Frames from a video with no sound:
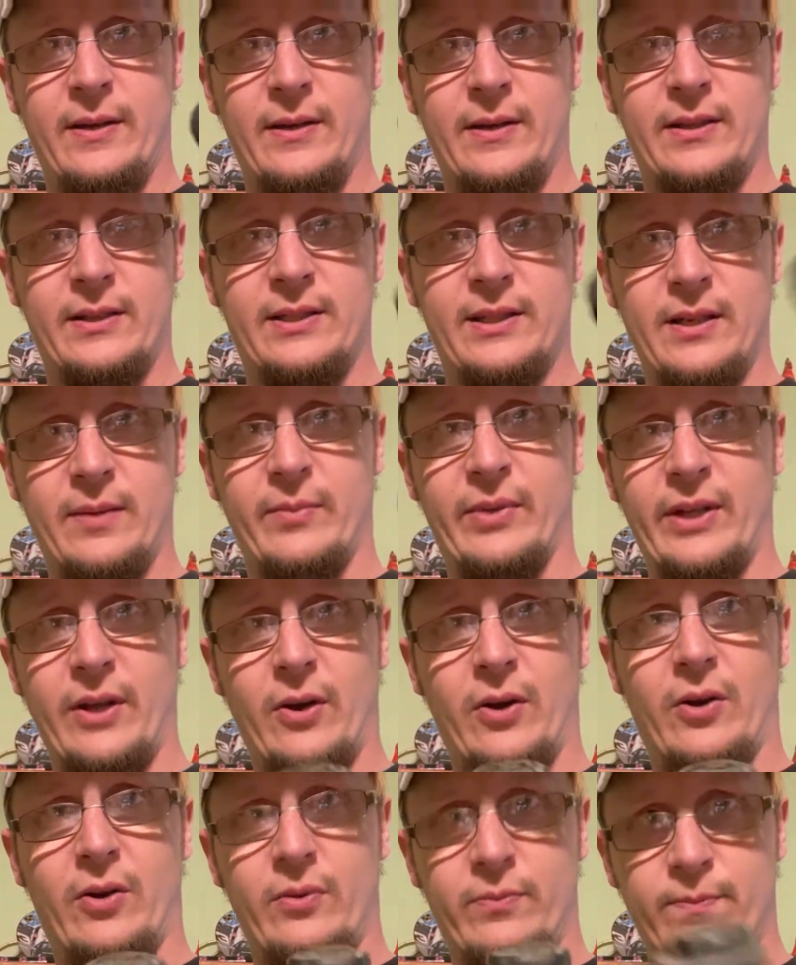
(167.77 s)
assembly
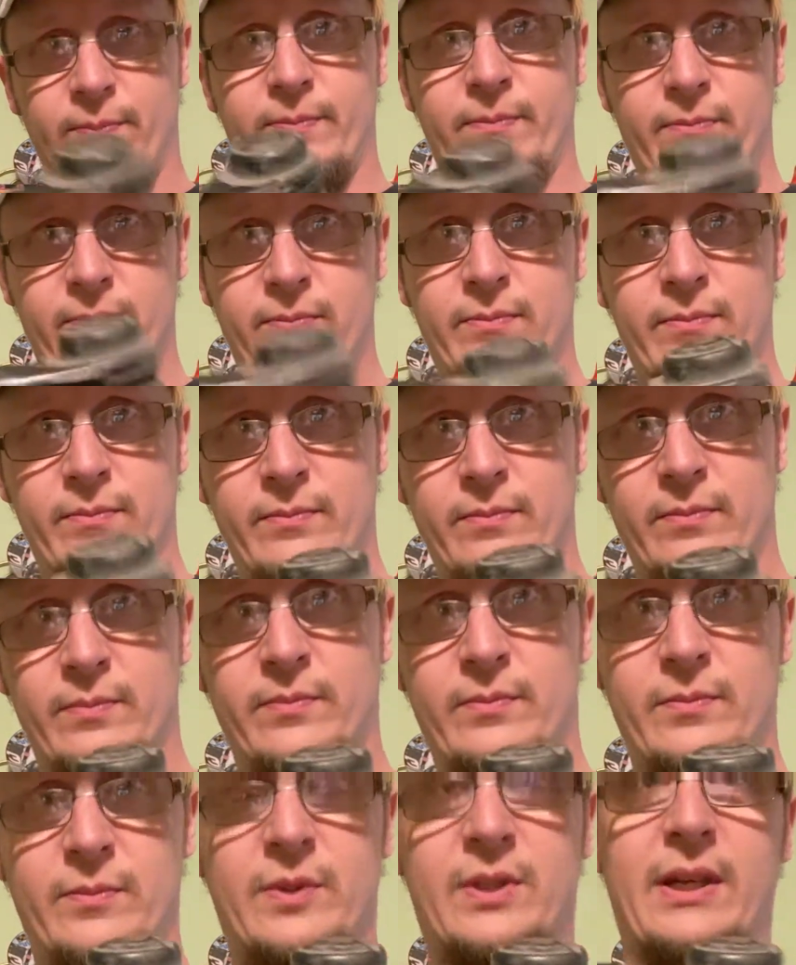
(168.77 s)
all
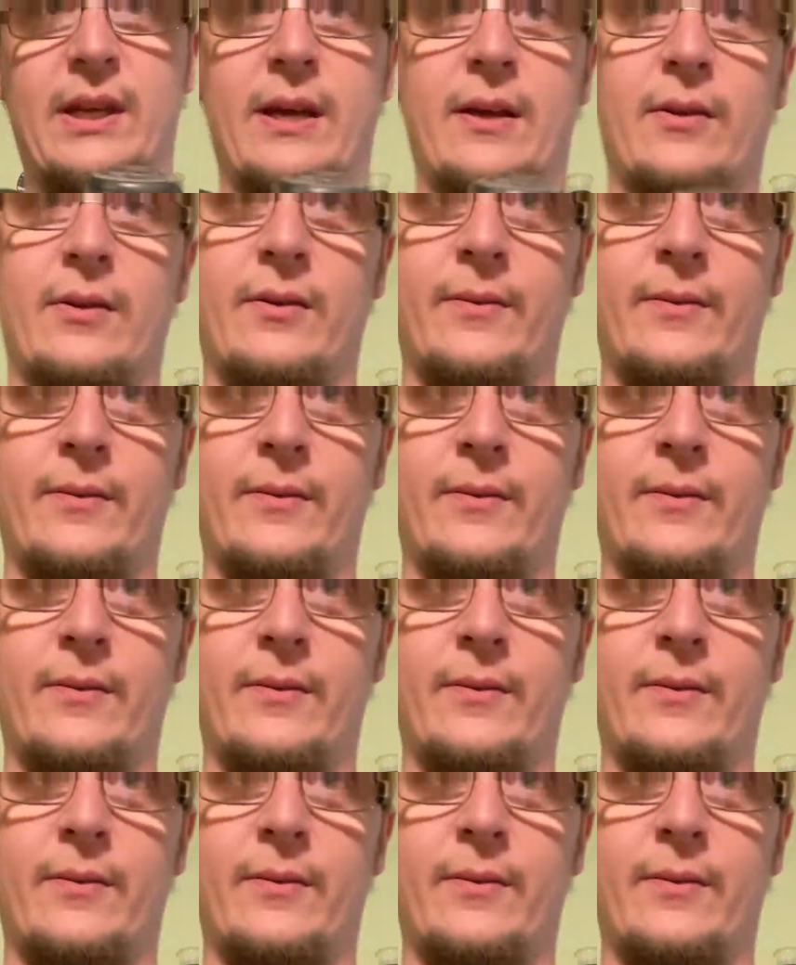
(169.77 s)
together.